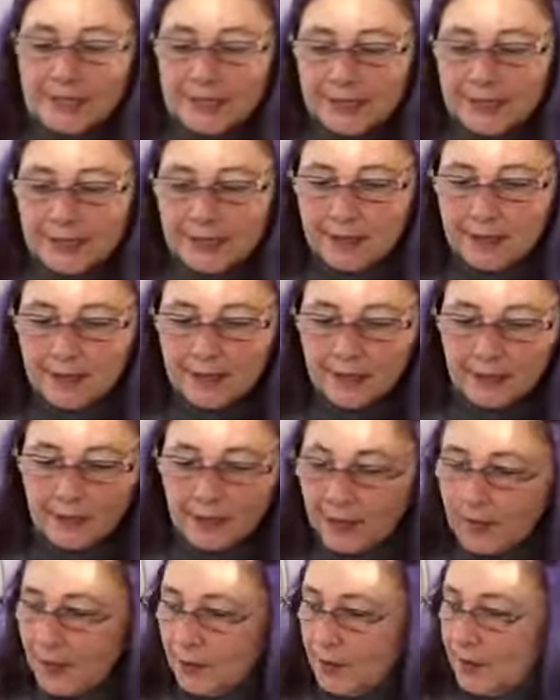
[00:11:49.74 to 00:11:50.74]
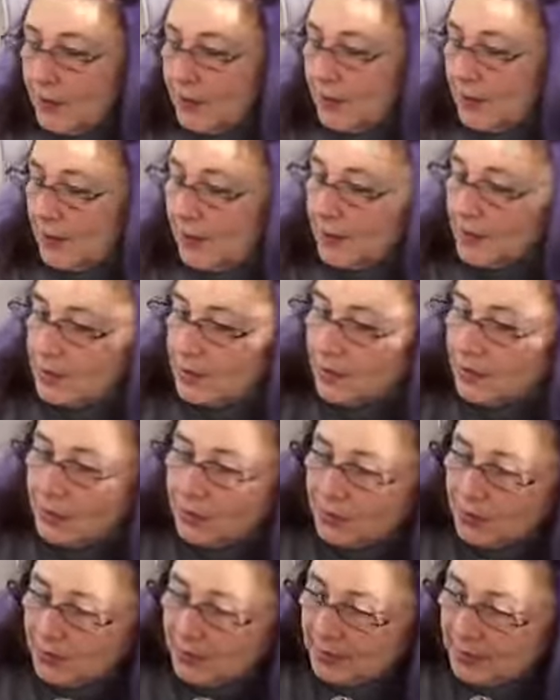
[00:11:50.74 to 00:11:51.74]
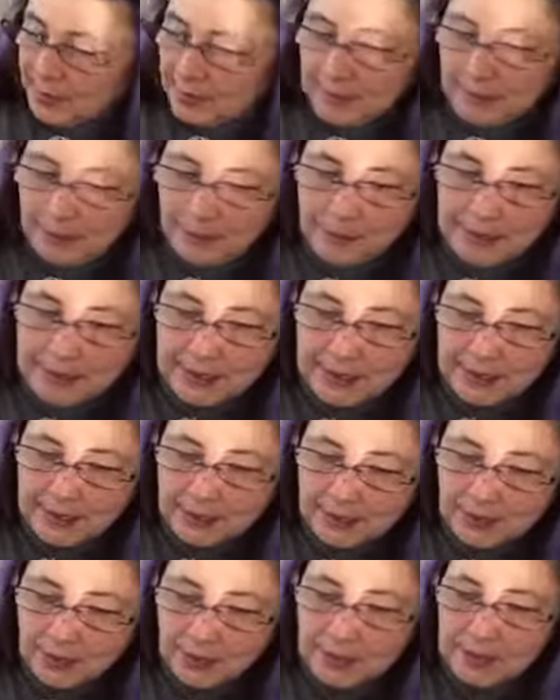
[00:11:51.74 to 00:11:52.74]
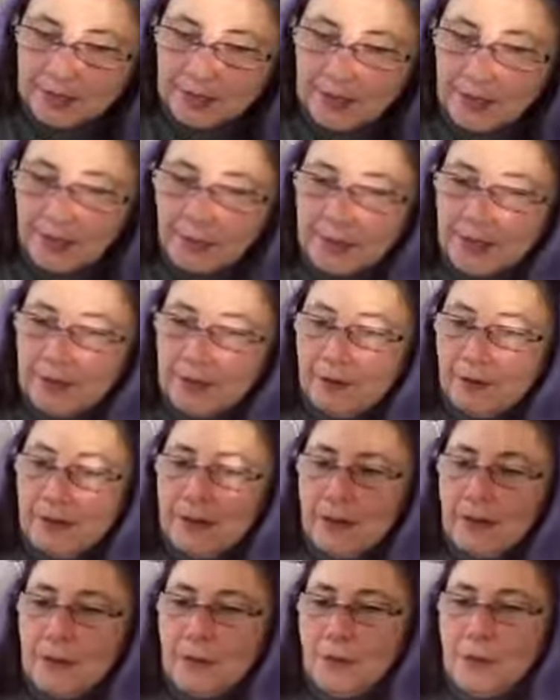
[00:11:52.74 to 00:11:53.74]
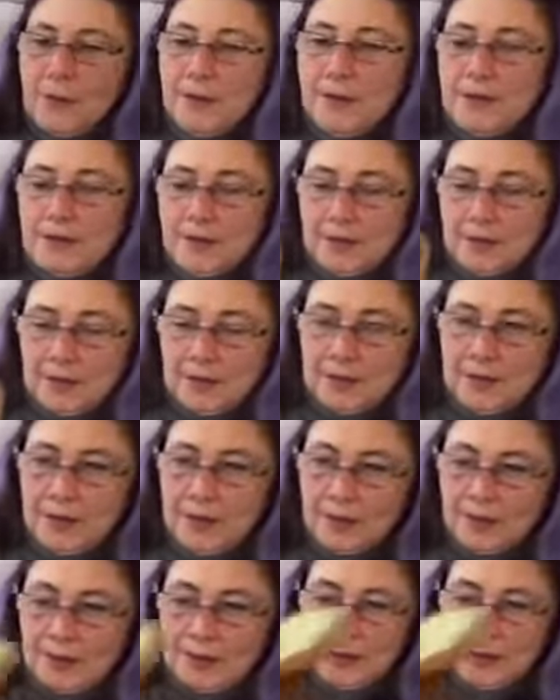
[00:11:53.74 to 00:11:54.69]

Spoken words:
didn't interfere with the dog's shoulders. Bissy, can you sit up? I think we have to put this on you